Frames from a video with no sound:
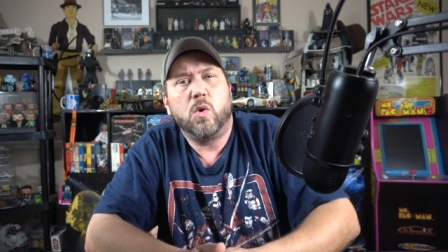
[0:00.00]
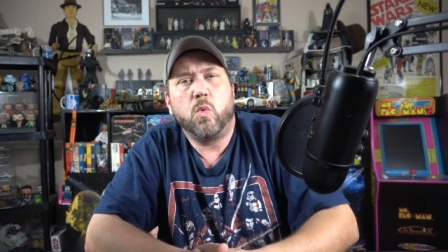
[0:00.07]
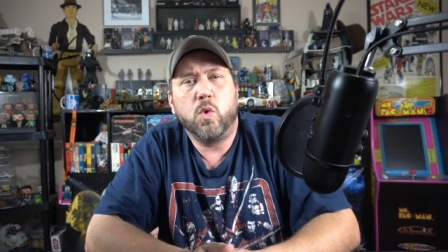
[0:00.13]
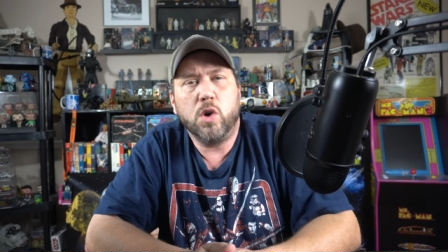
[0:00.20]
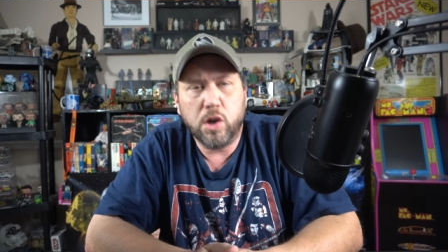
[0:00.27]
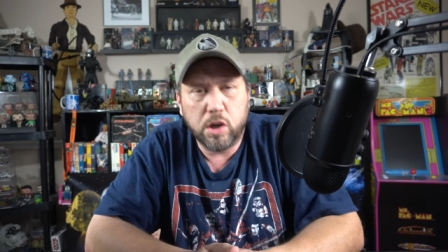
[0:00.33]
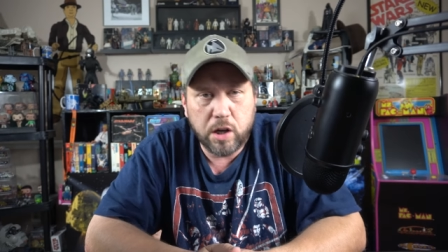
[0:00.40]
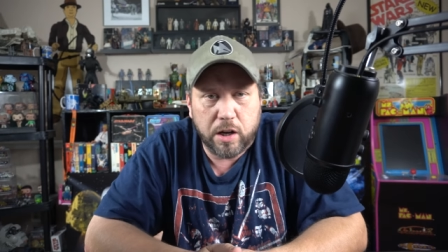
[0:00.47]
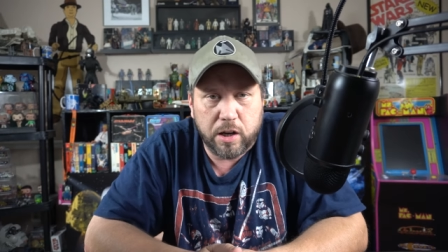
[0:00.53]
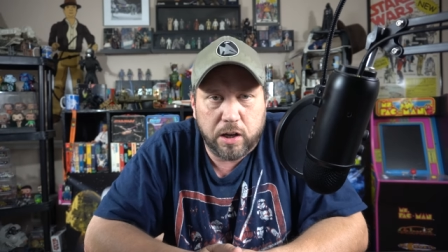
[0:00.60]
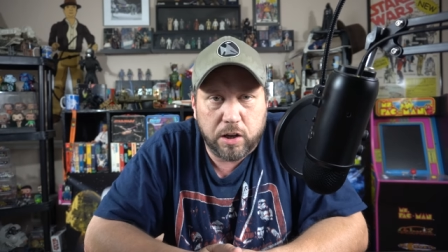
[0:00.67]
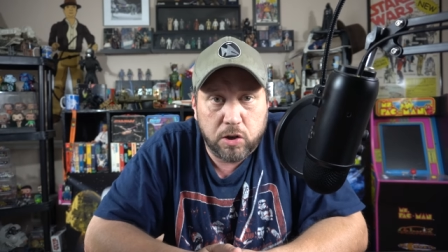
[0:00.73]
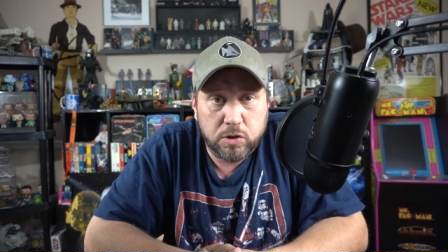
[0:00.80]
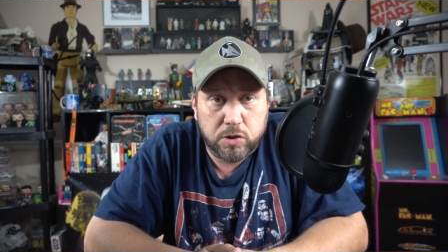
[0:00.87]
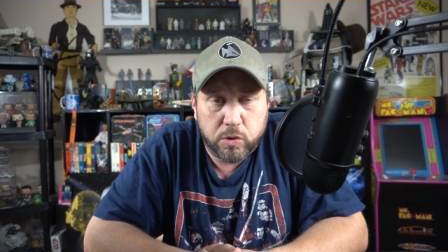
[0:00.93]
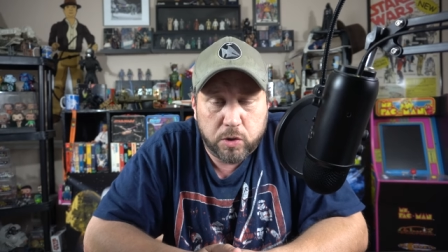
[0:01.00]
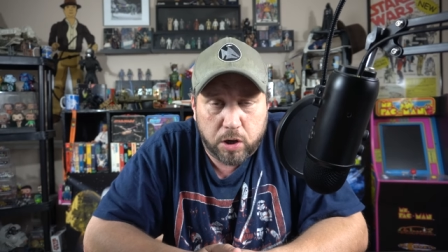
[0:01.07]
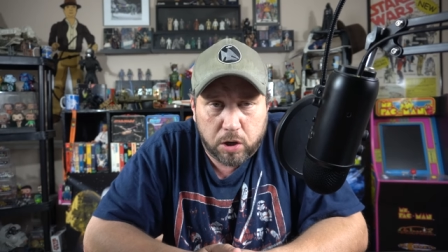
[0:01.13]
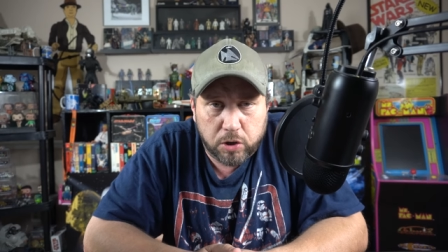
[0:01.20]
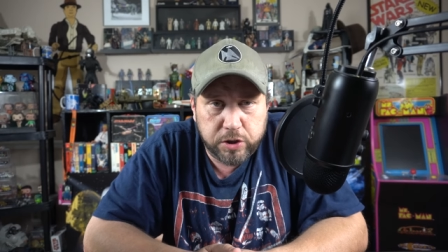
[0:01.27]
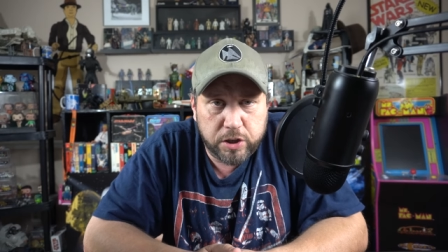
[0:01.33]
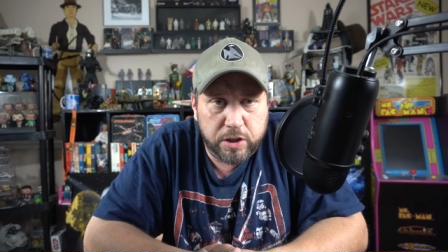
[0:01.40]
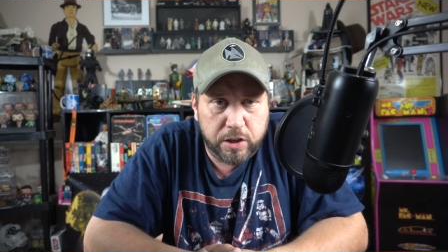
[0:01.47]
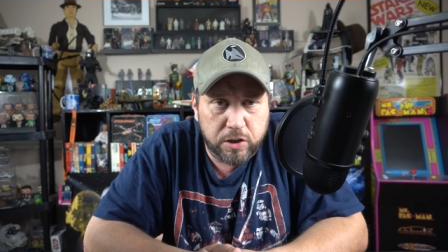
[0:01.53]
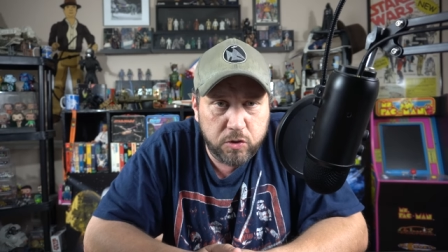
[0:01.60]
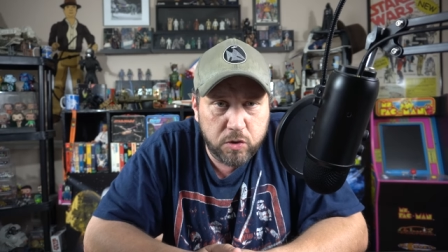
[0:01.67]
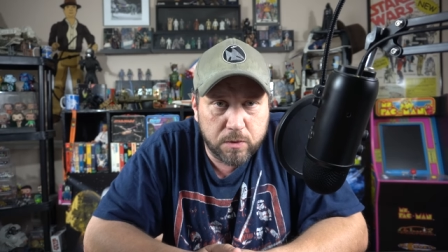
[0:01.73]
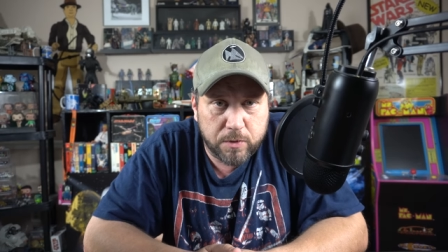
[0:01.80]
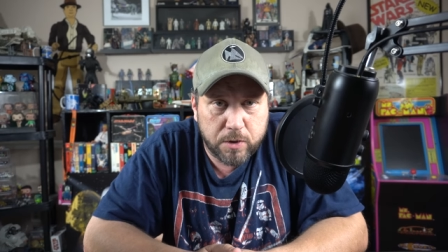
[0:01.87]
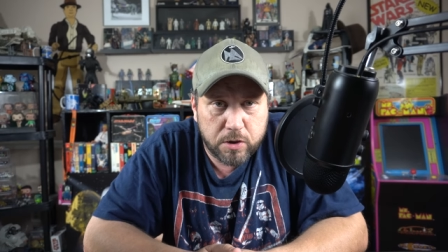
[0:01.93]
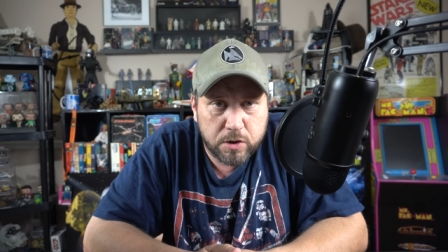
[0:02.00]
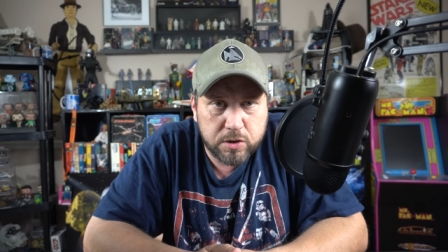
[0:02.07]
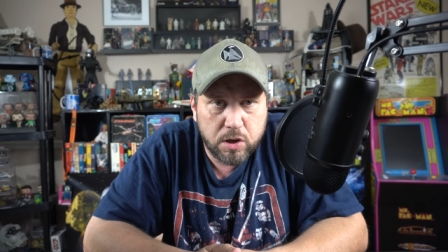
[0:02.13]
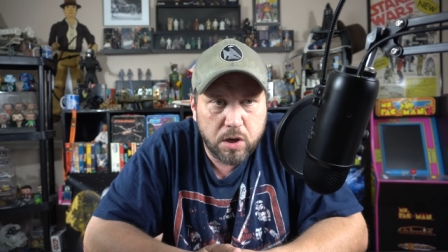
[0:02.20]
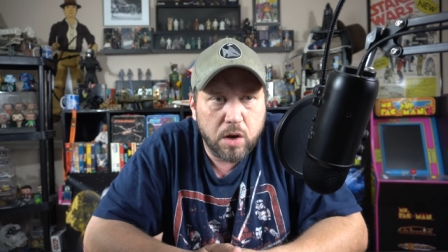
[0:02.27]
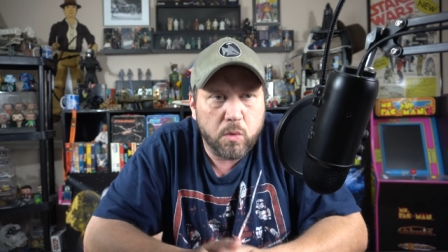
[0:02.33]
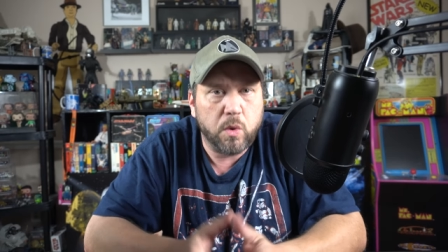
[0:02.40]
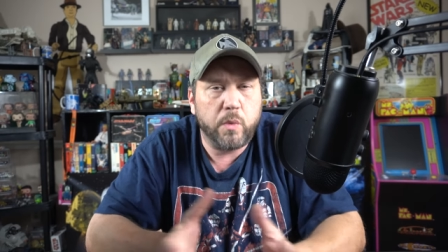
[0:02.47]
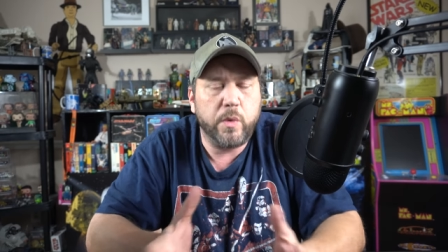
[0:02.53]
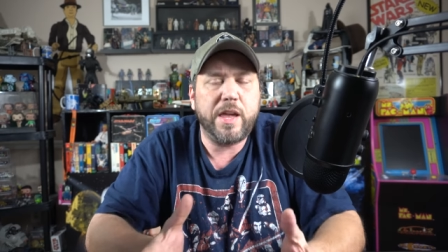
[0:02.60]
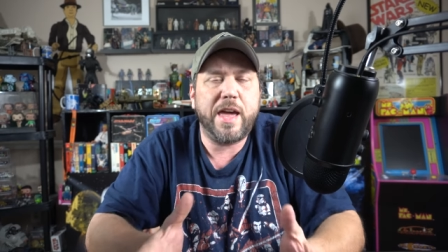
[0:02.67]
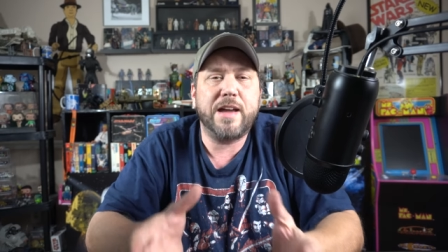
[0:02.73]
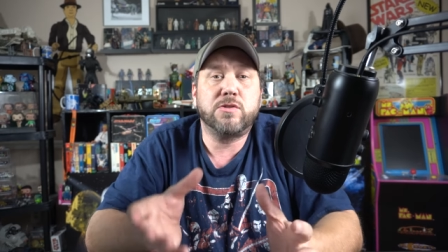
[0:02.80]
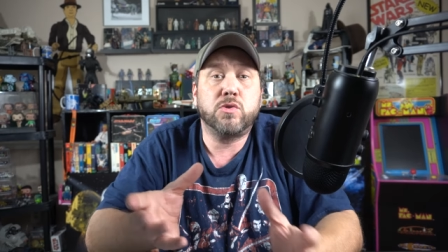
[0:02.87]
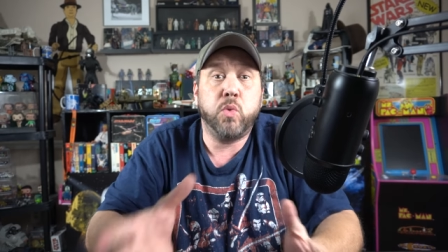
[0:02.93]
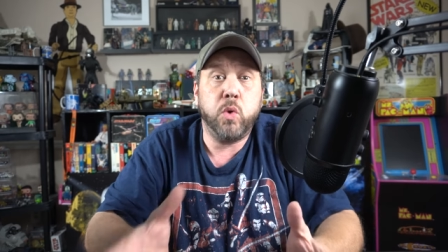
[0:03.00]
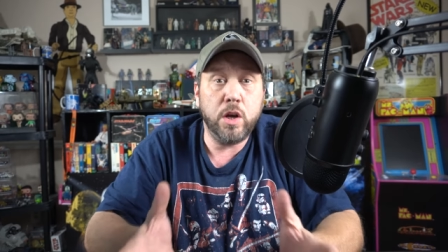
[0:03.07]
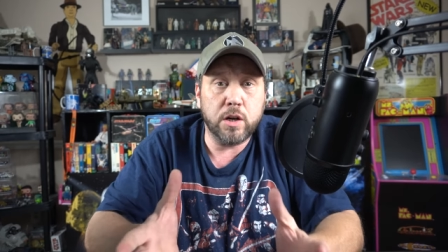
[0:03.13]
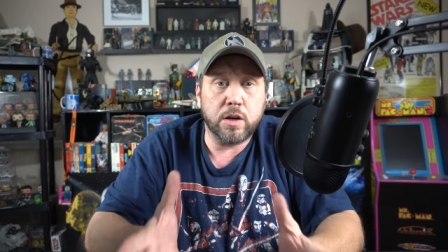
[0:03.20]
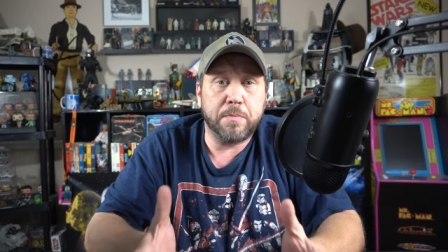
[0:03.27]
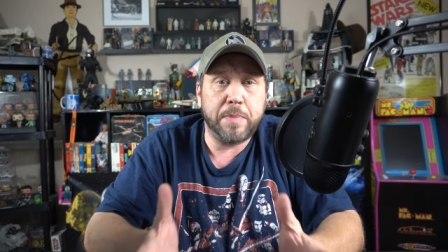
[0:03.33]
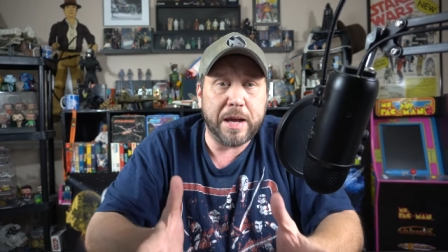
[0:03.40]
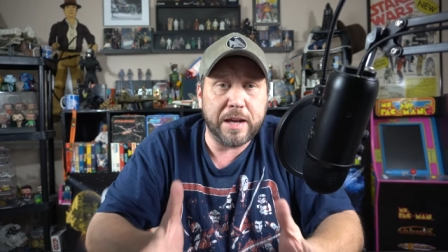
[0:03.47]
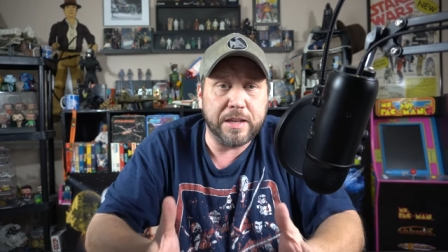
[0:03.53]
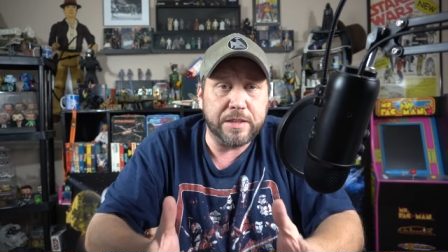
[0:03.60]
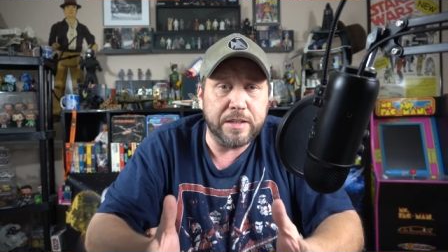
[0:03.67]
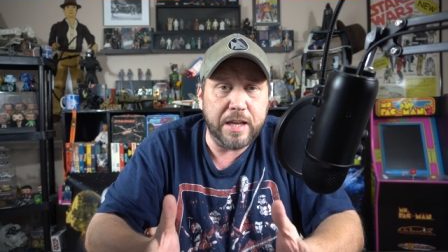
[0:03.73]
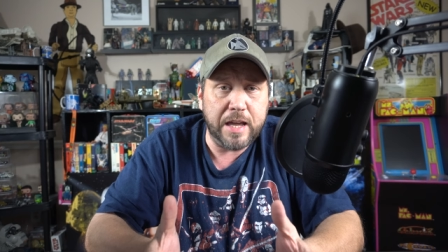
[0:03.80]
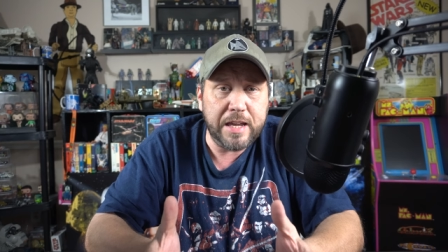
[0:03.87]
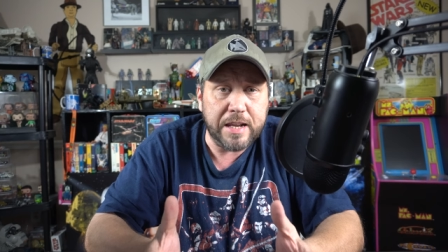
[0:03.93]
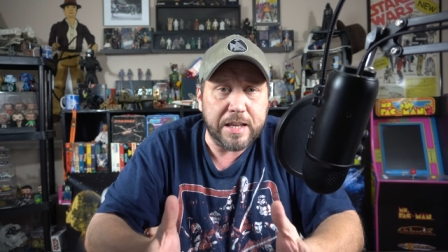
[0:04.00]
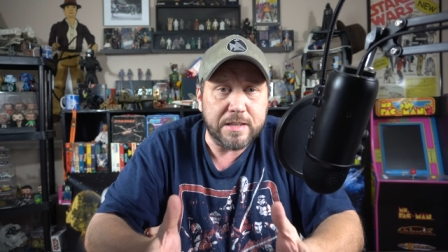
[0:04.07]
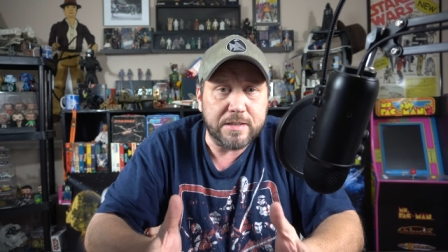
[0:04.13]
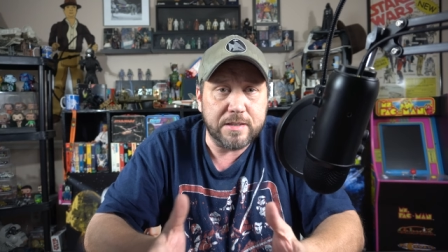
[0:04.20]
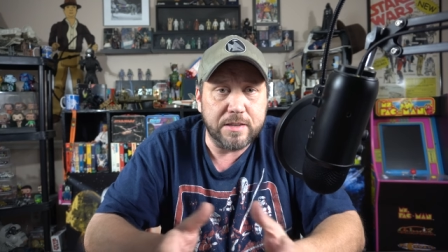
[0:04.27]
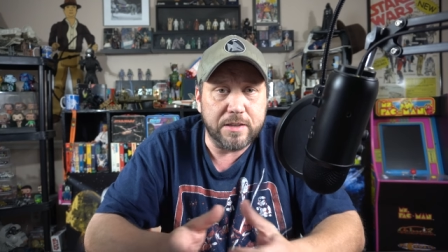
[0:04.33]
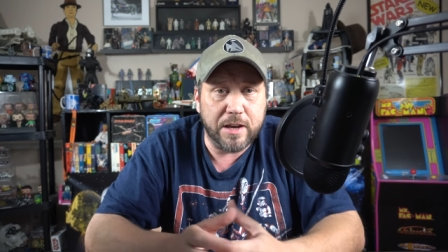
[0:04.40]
we're gonna go to an alternate universe where we had Twitter back in the 80s.